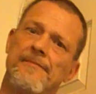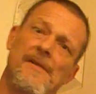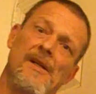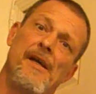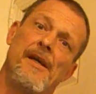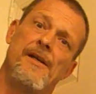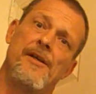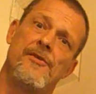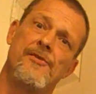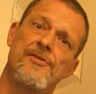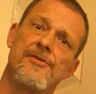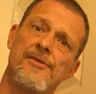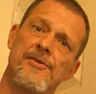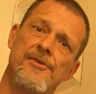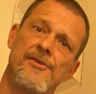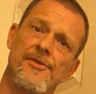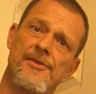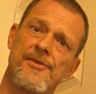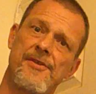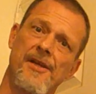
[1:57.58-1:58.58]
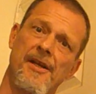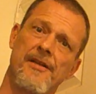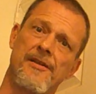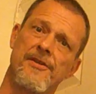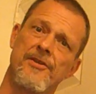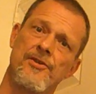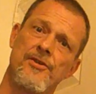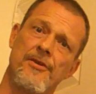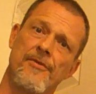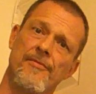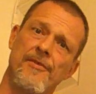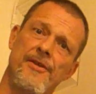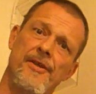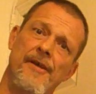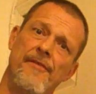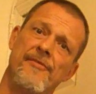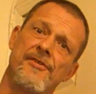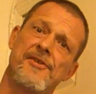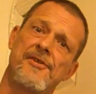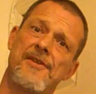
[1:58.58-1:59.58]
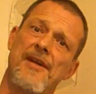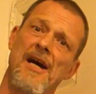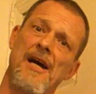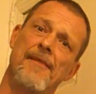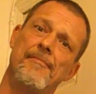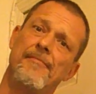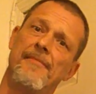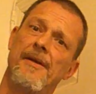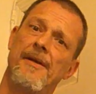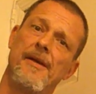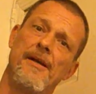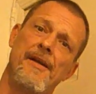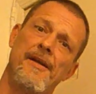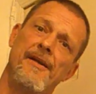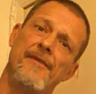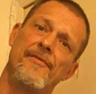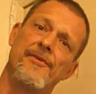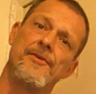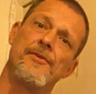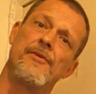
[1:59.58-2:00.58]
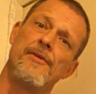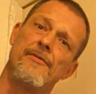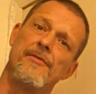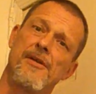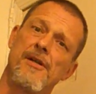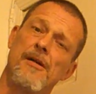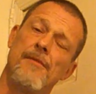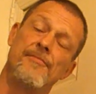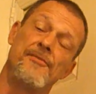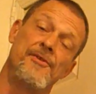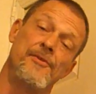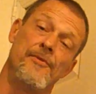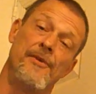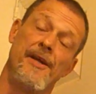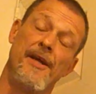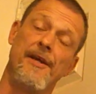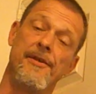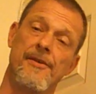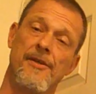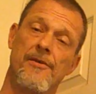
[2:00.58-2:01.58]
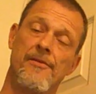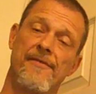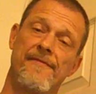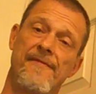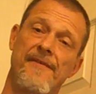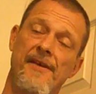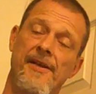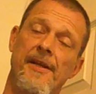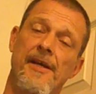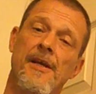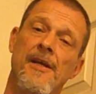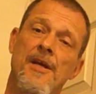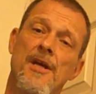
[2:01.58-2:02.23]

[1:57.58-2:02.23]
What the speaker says: I used to just think the shit would never stop. You know, I never thought it would come to an end, graffiti.